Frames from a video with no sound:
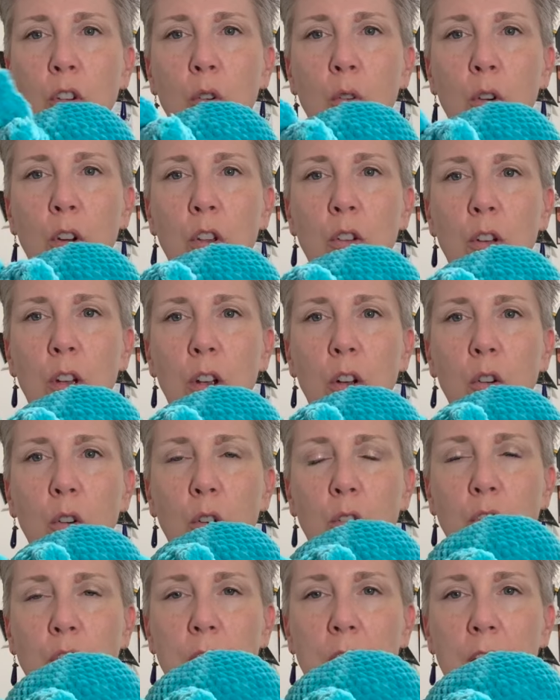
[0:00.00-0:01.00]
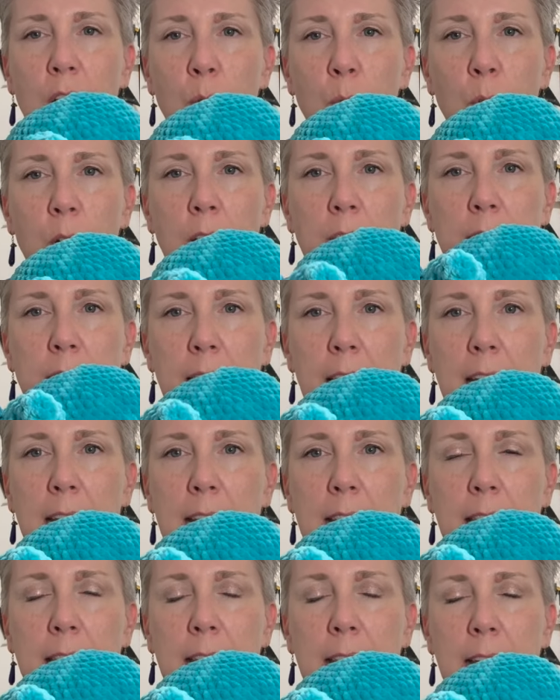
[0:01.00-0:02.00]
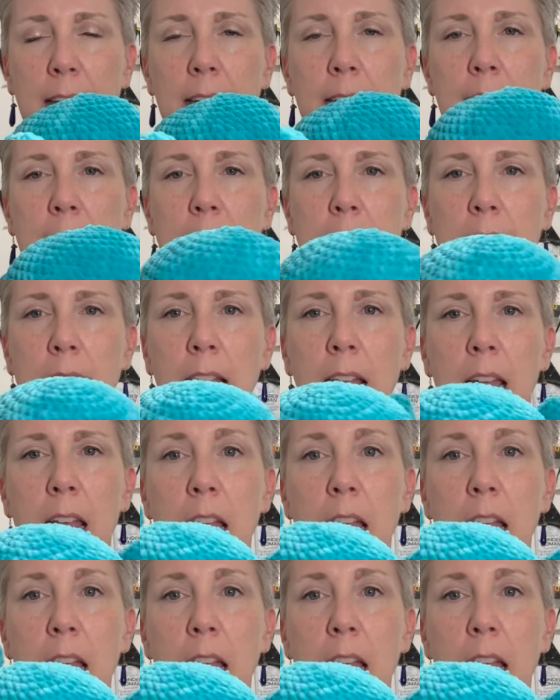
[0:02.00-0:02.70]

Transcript: or you can crochet it where it's like this.